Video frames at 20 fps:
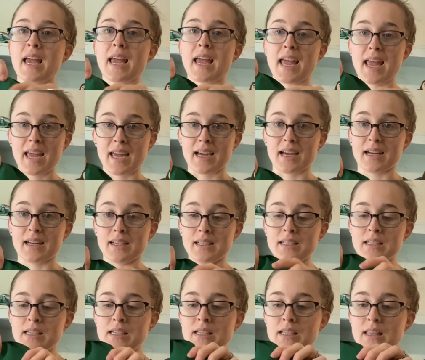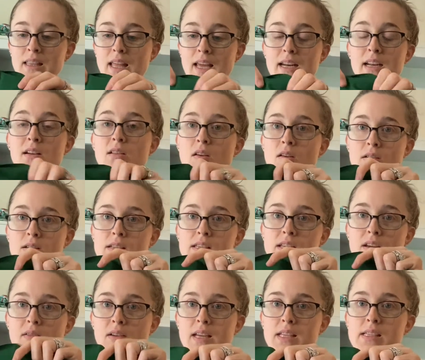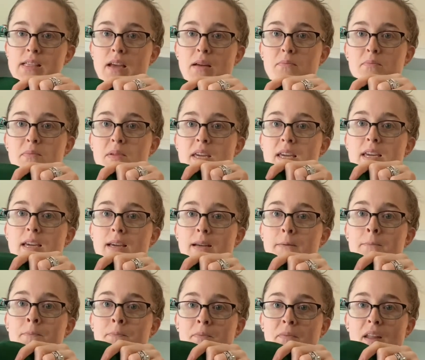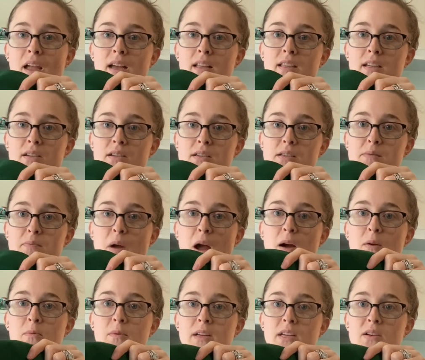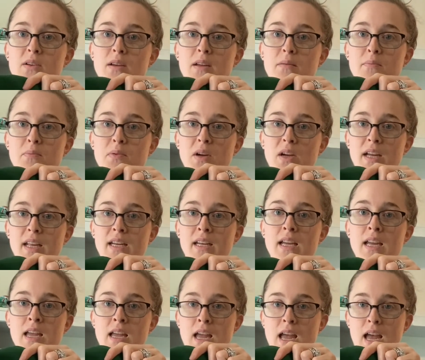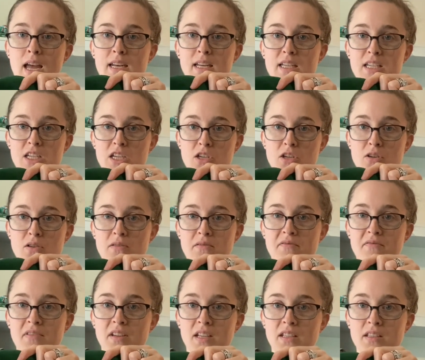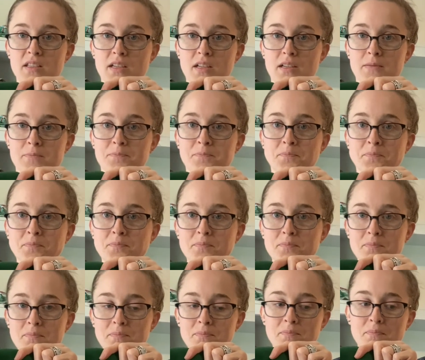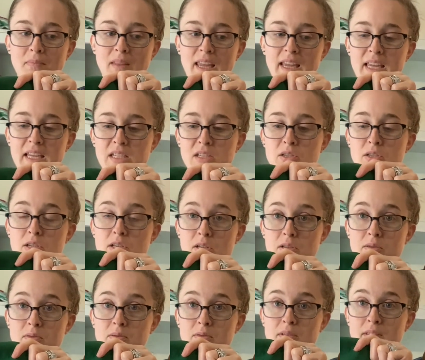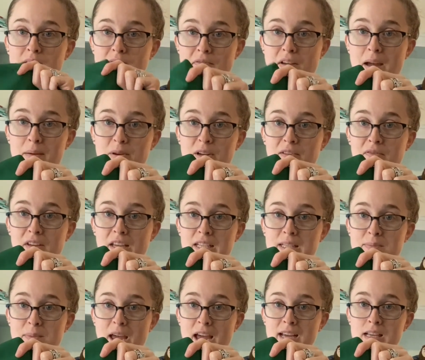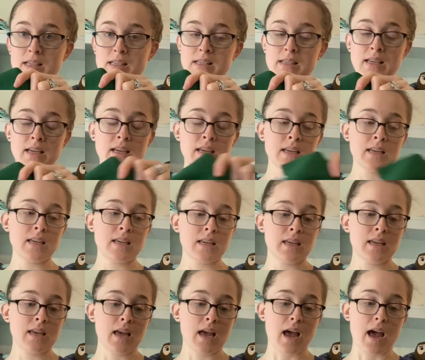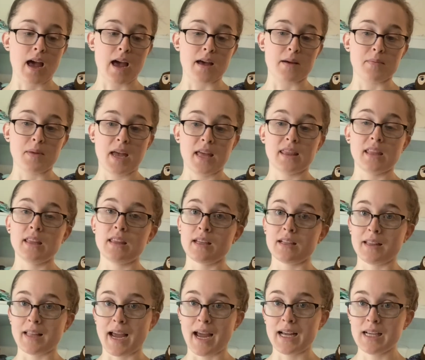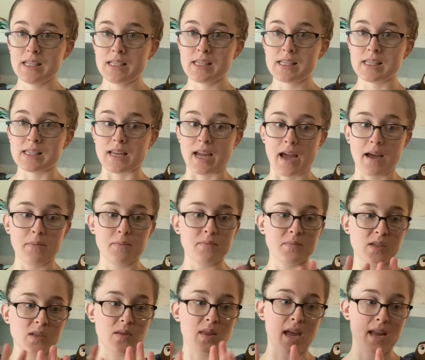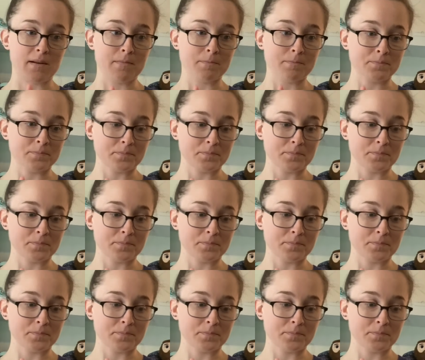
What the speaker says: and then it also ends up being a little spot where you can put an additional filter into the fabric face mask. And then the last step, so then